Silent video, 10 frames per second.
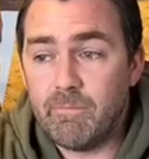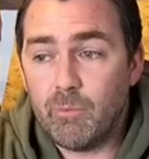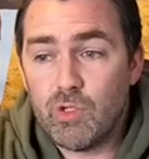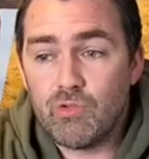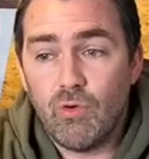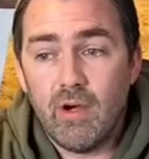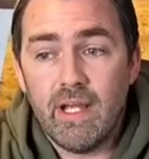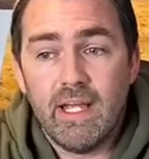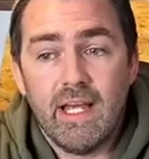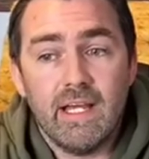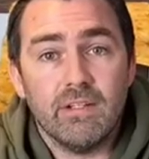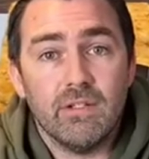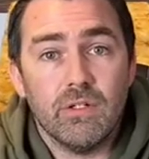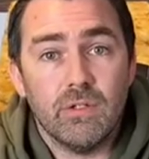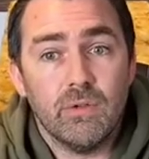We try and
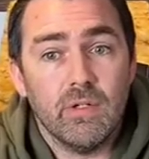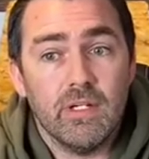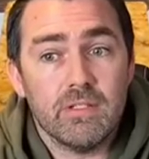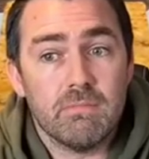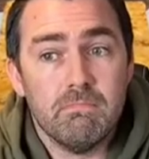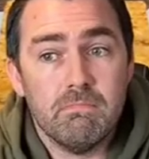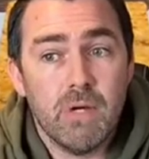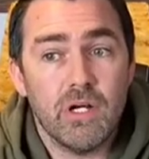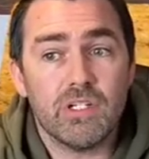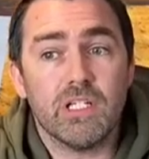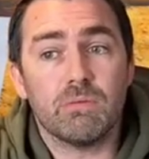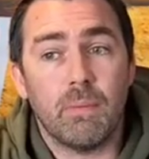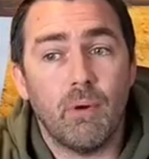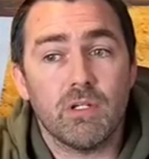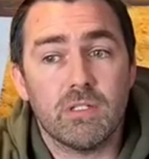do as much as we
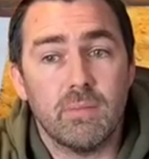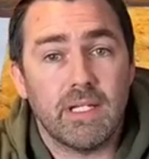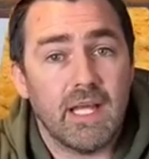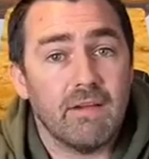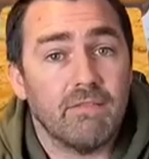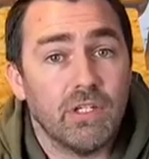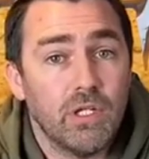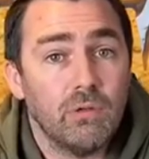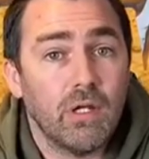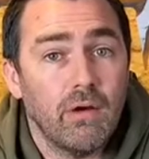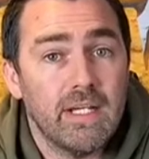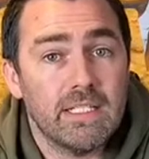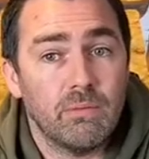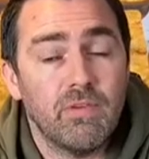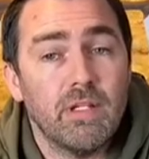possibly can for you
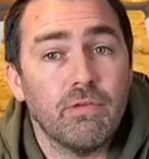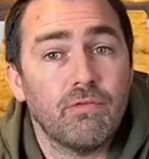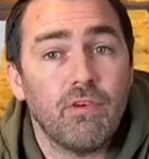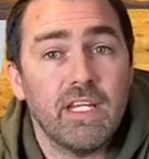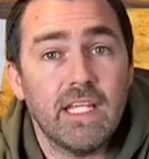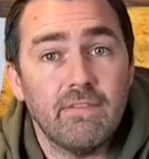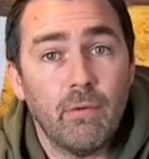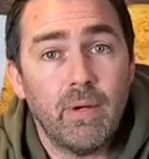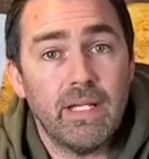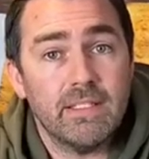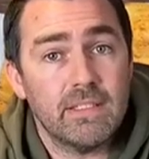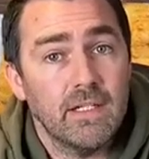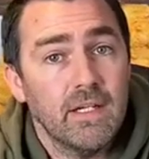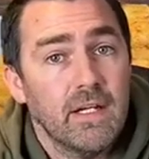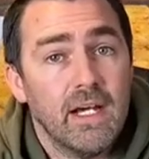guys within the free giveaways
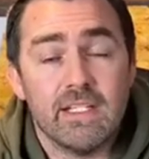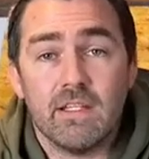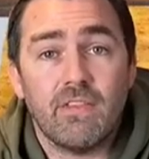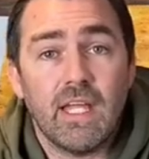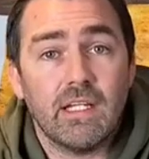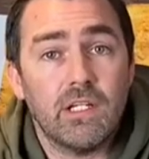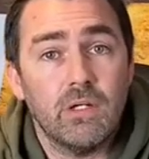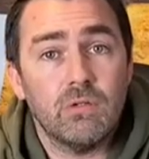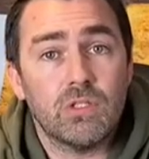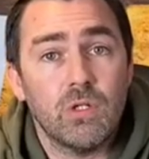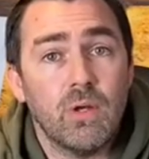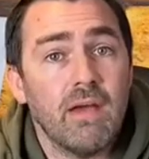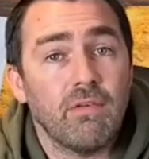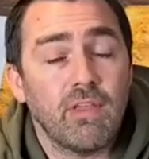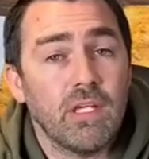as a thank you to
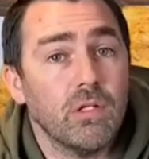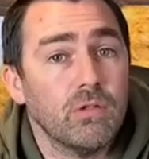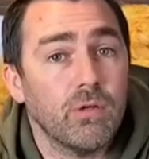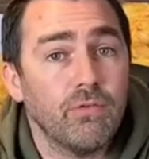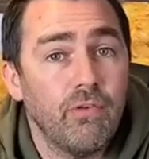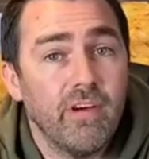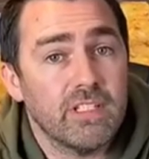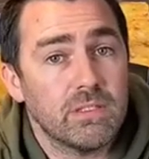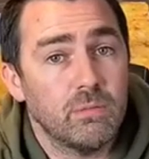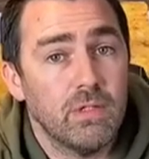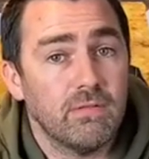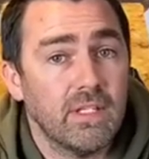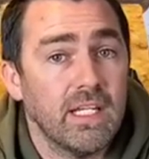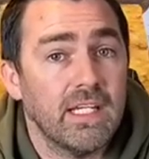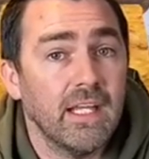everything you do for us with
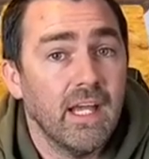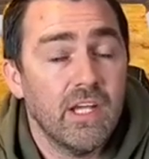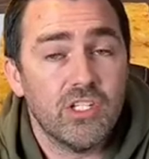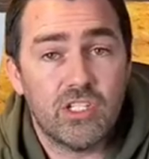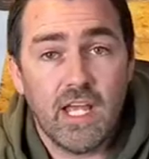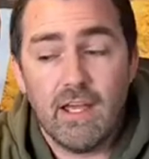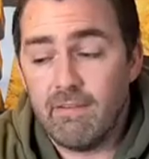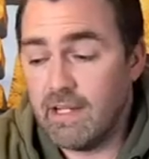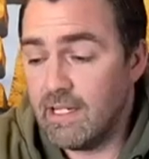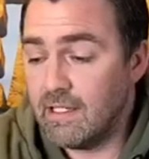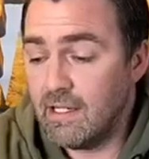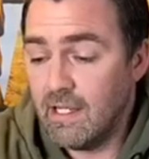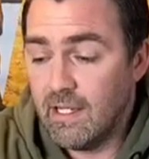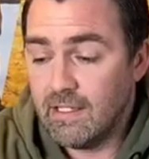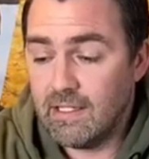the sharing,
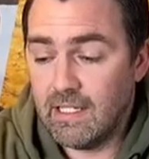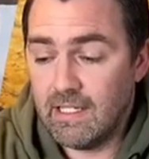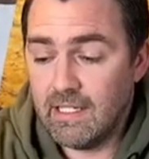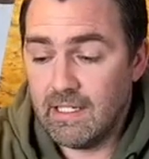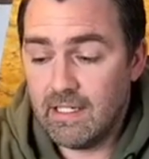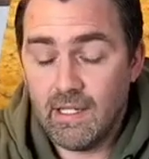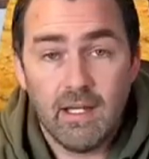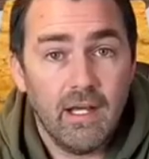the